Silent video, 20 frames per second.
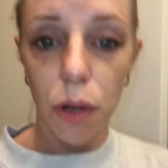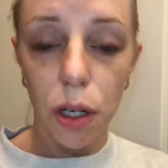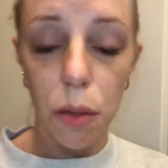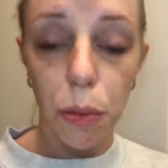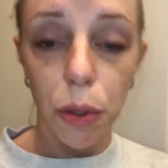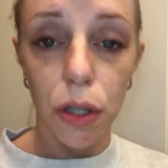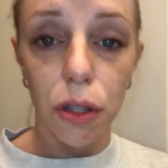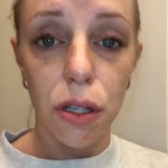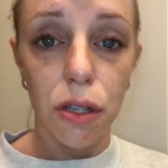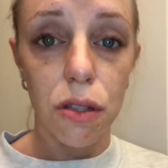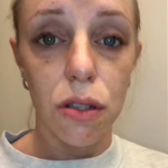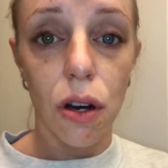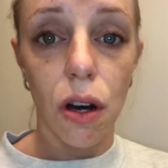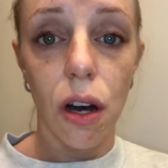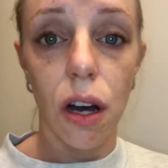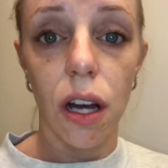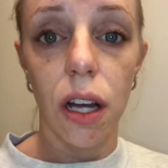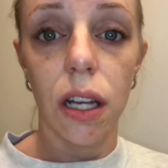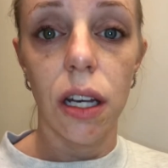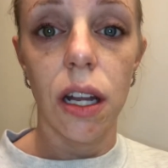want to put these
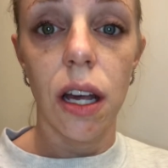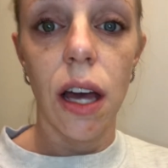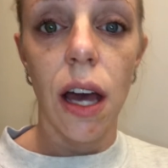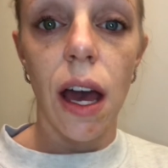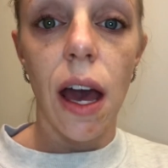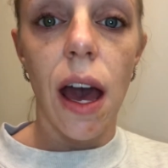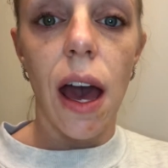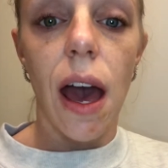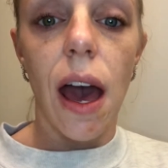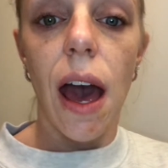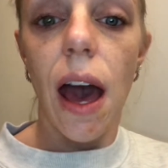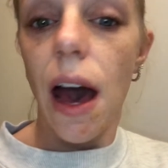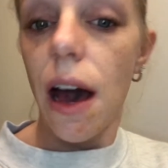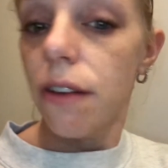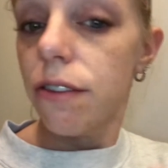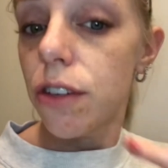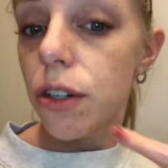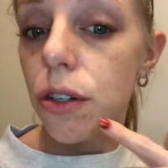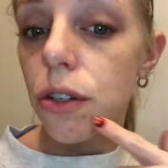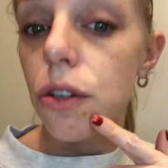on
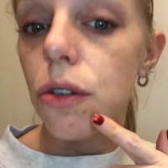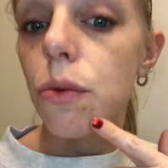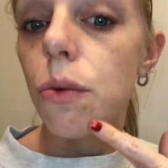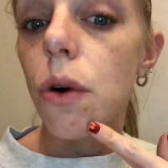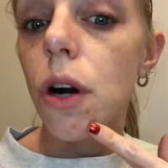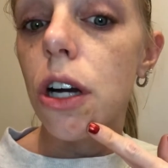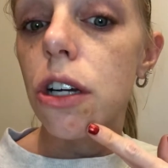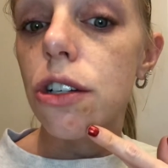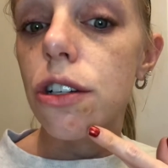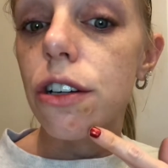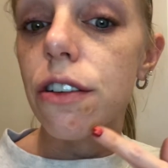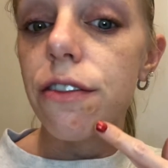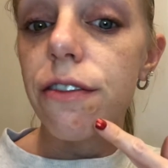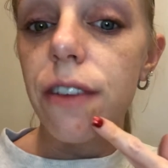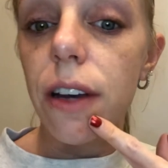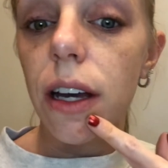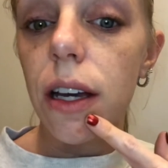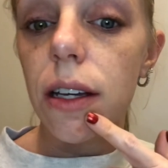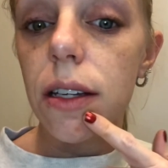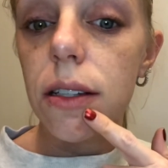after you wash your
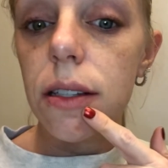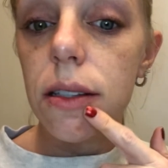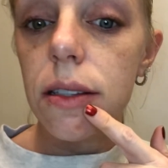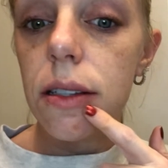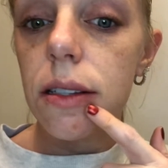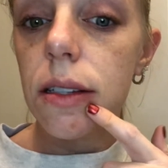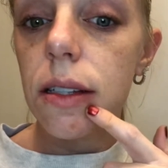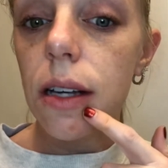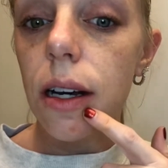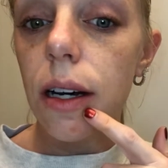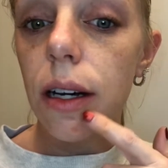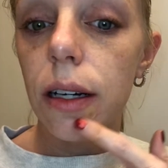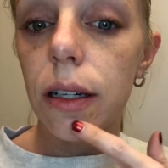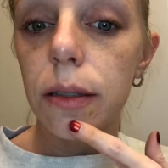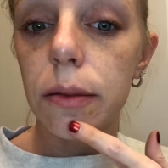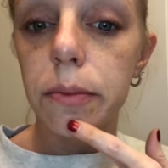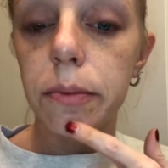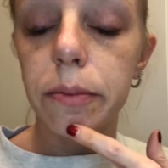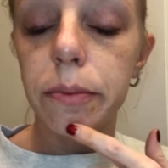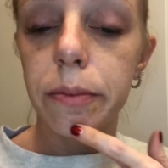face
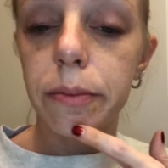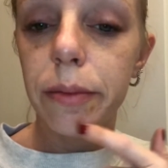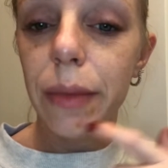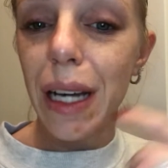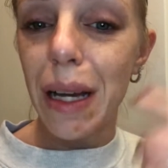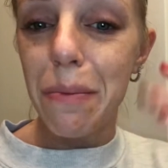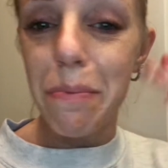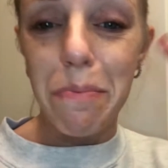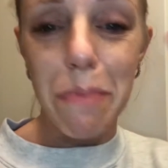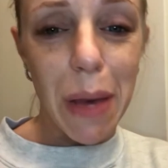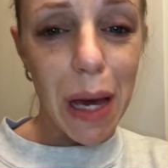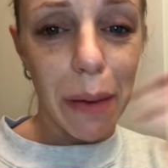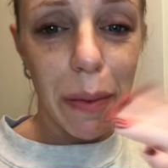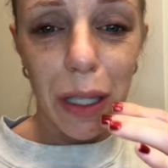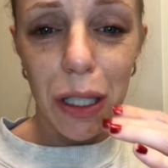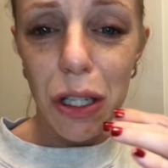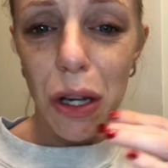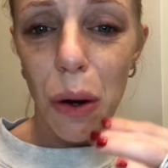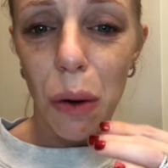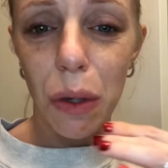um, and
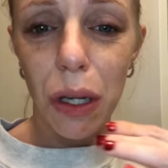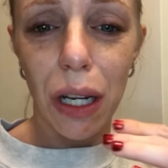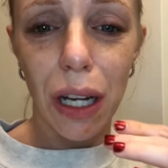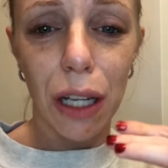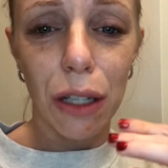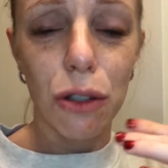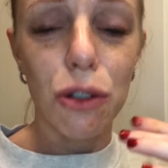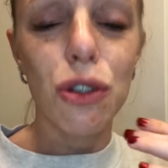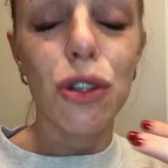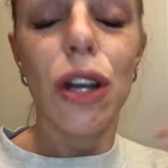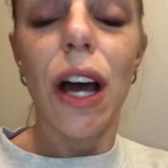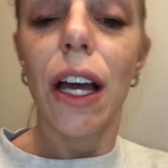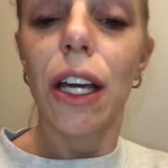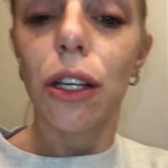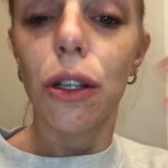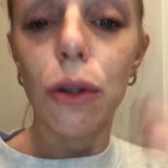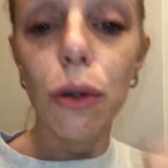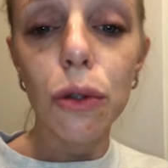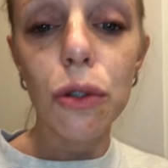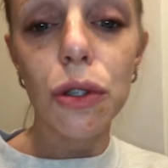maybe tone it. I, us I
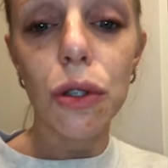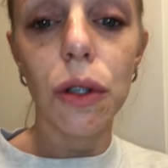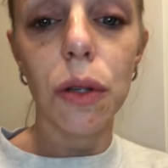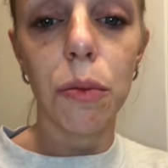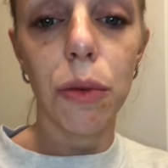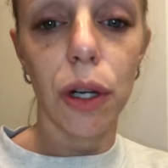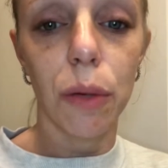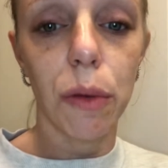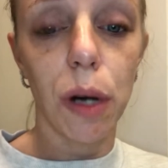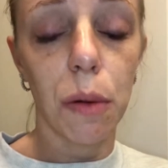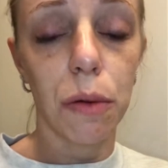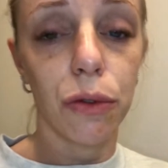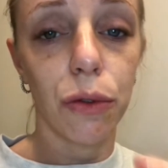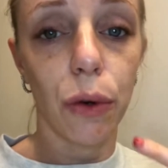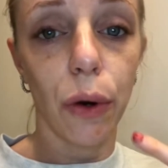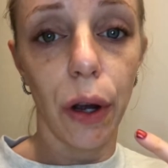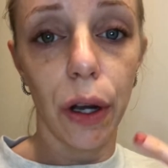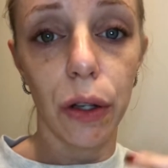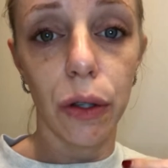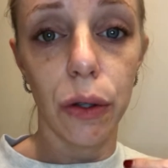usually put them on
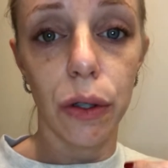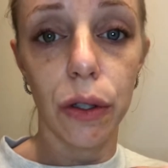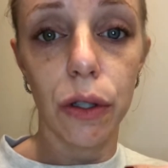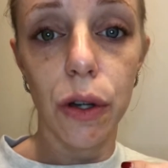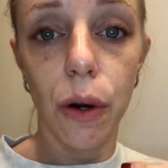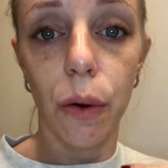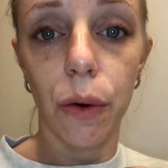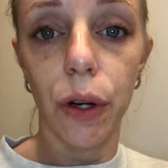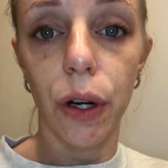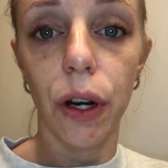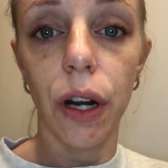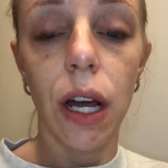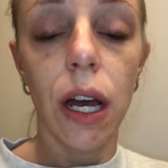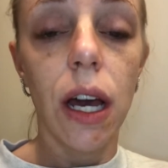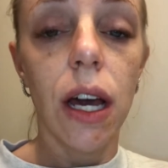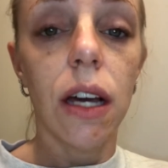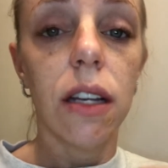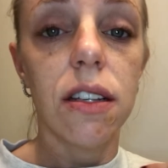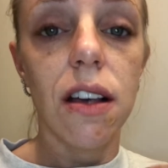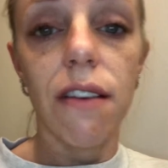before I do the toner,
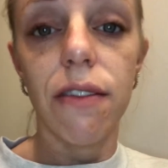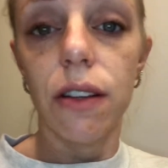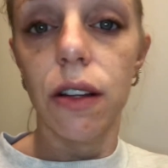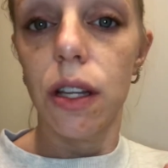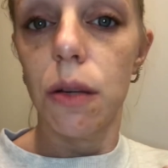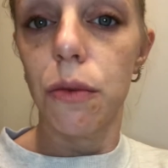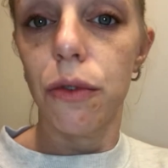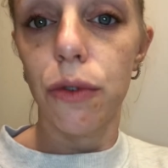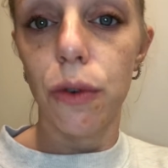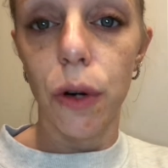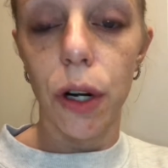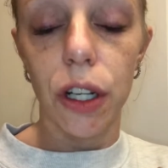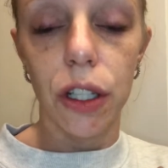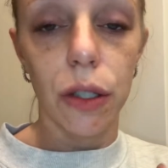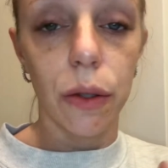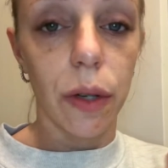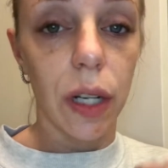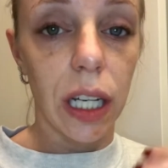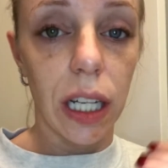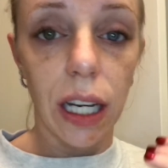definitely before I
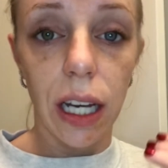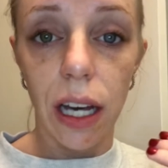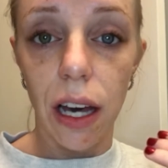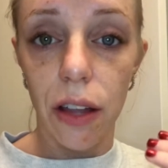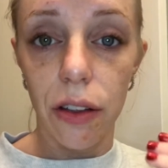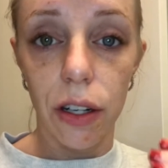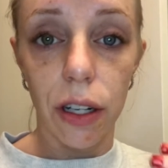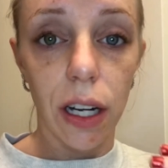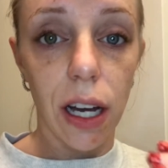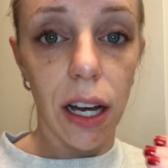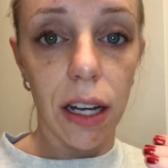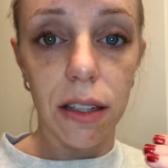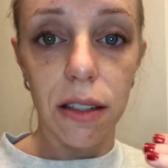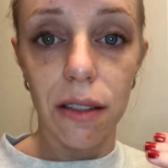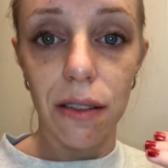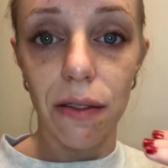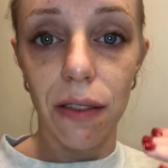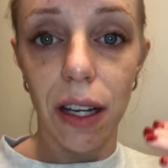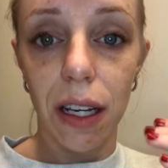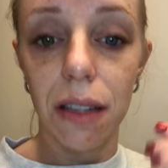do any other
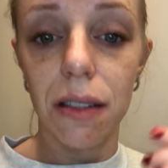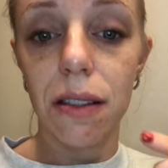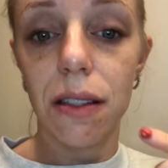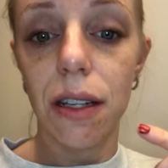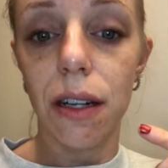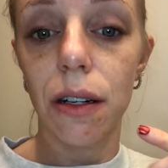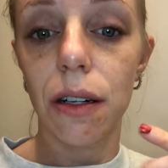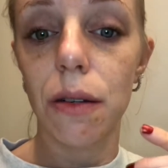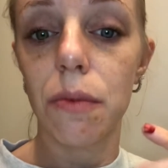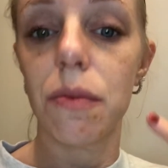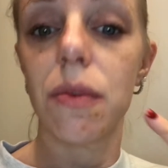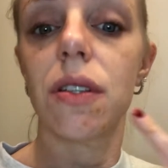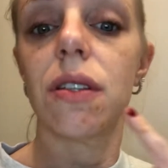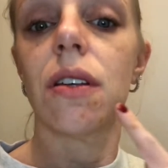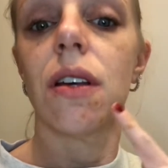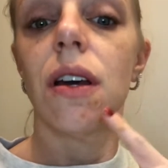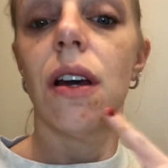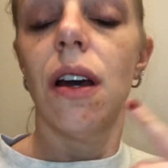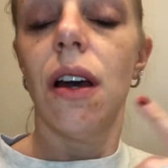kinds of like serums